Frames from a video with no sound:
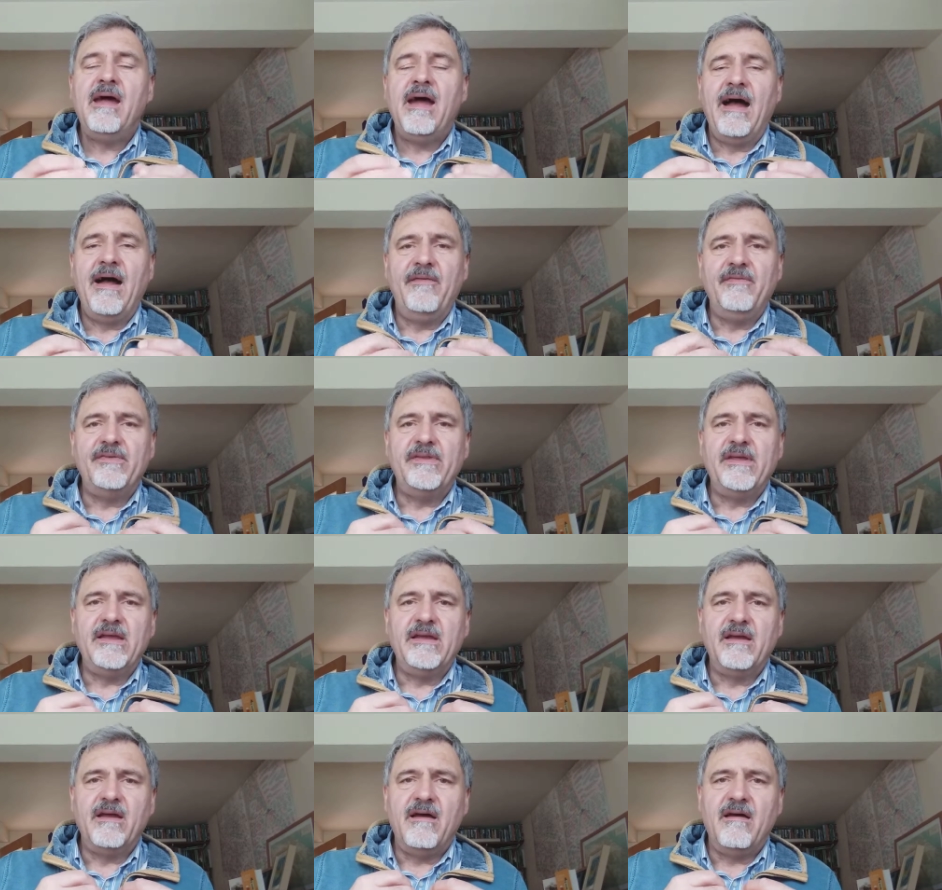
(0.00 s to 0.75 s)
and
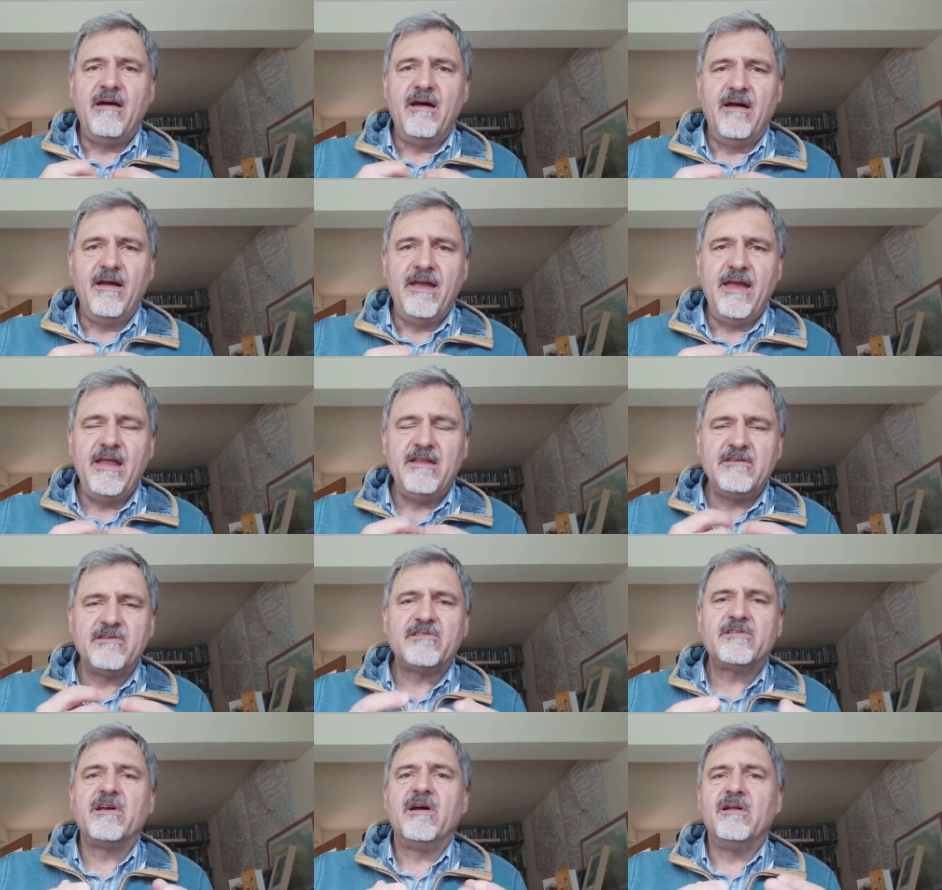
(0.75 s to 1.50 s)
the
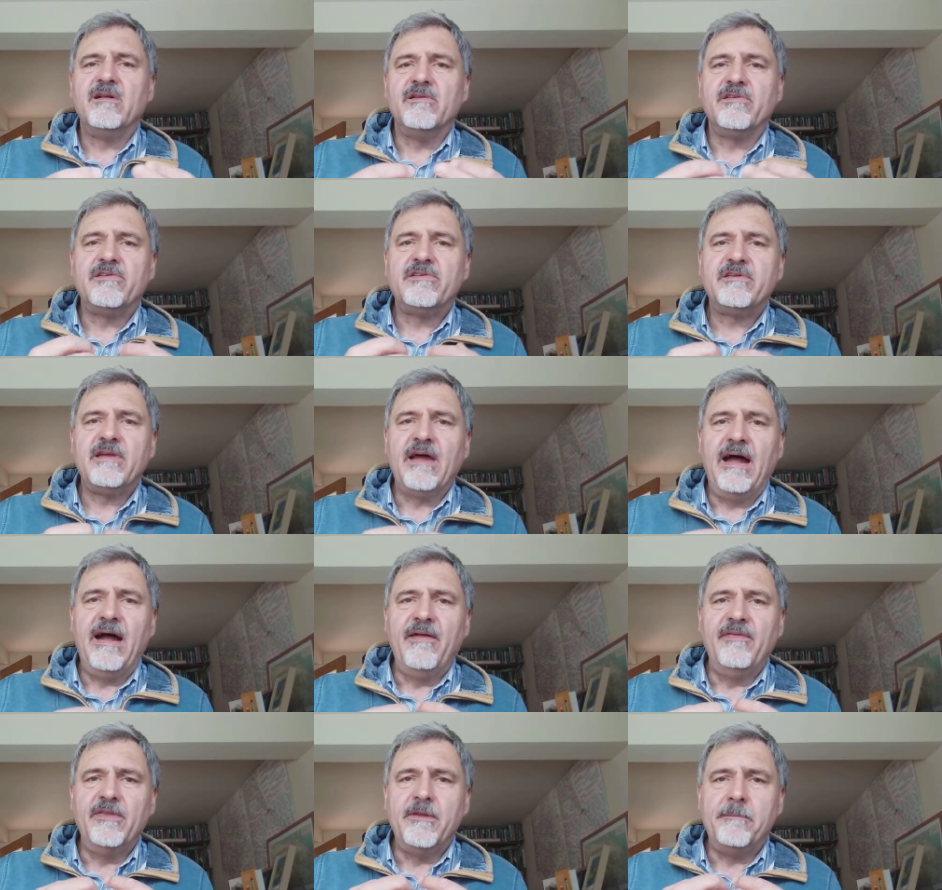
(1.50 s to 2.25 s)
insults
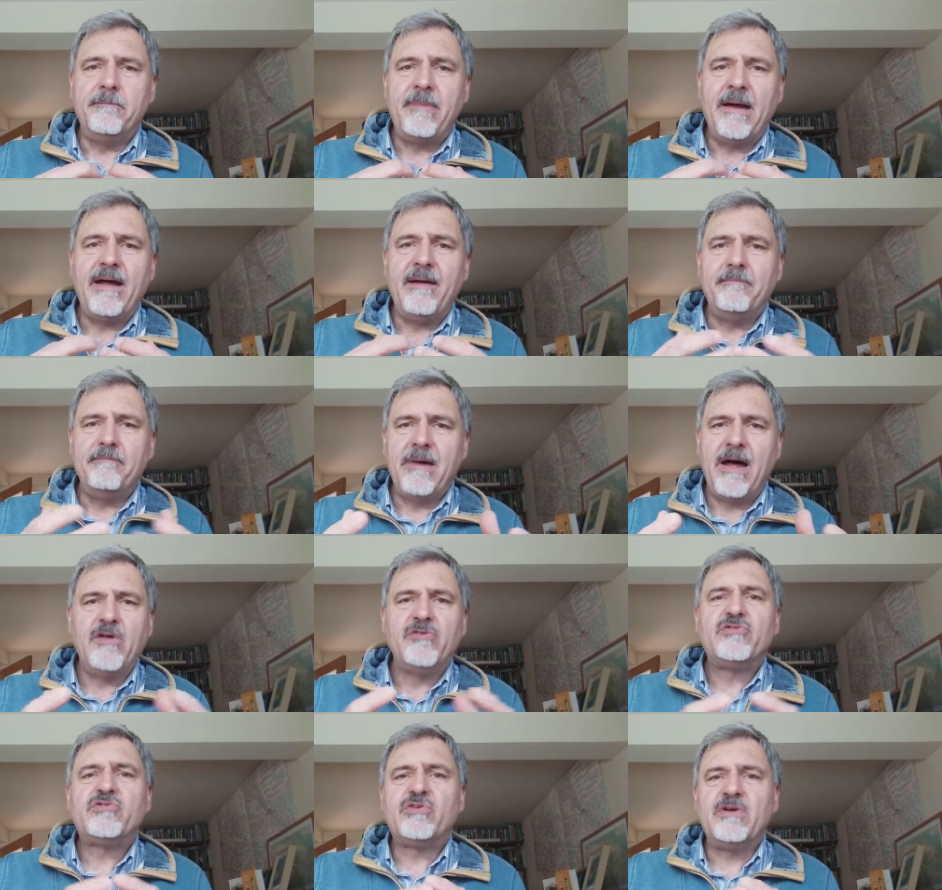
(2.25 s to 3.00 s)
and the
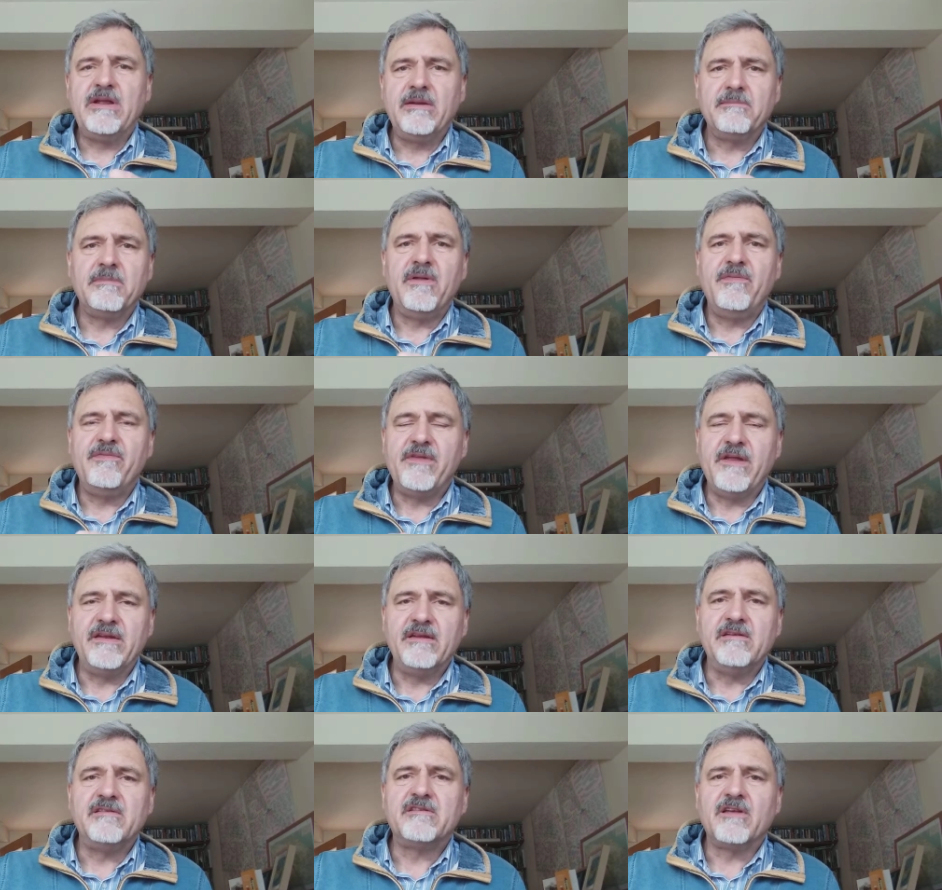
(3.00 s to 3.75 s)
maltreatment
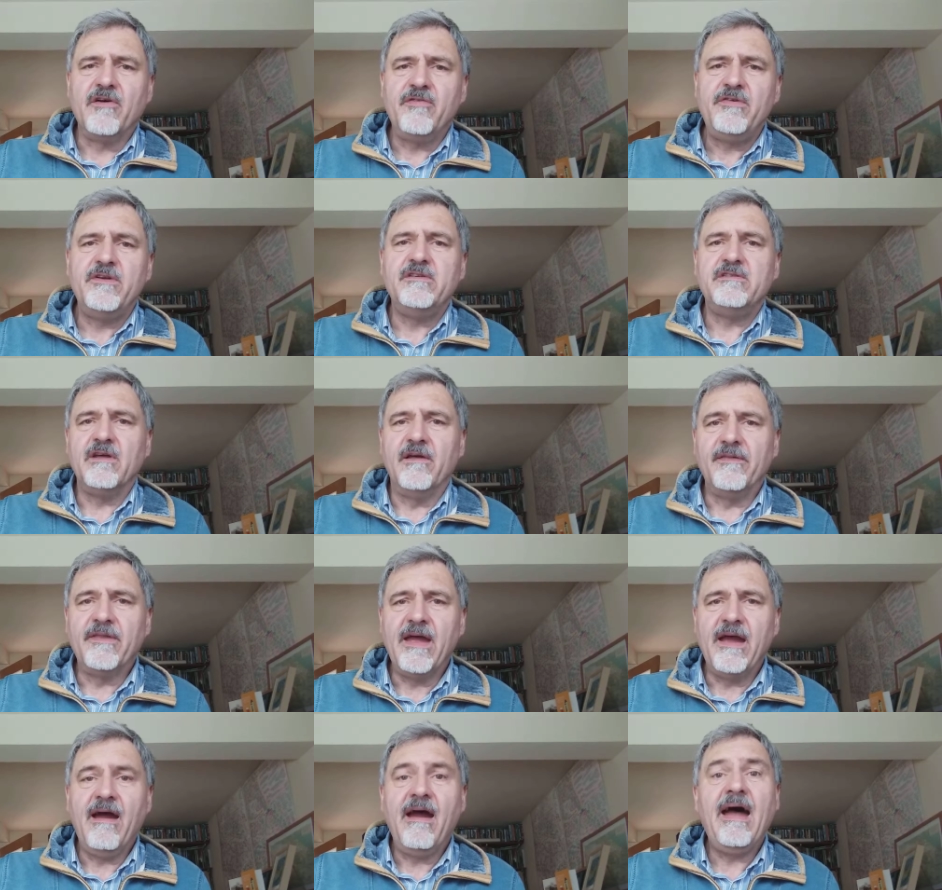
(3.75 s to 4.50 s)
that he suffers
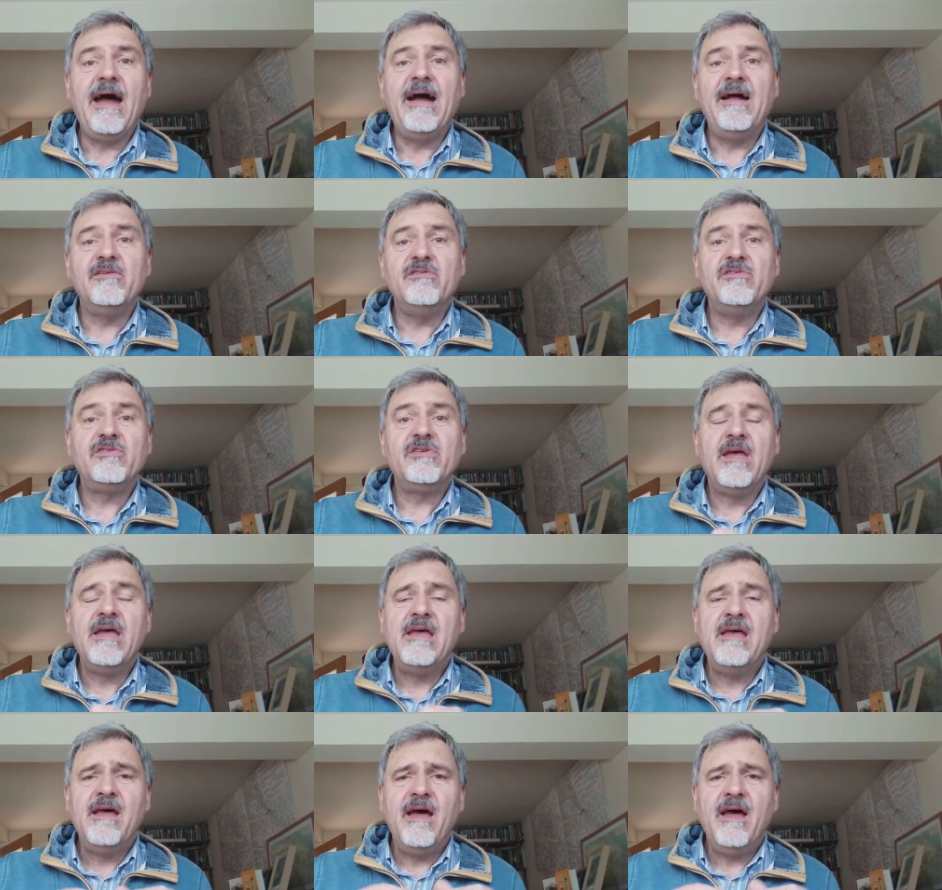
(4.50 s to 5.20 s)
at their hands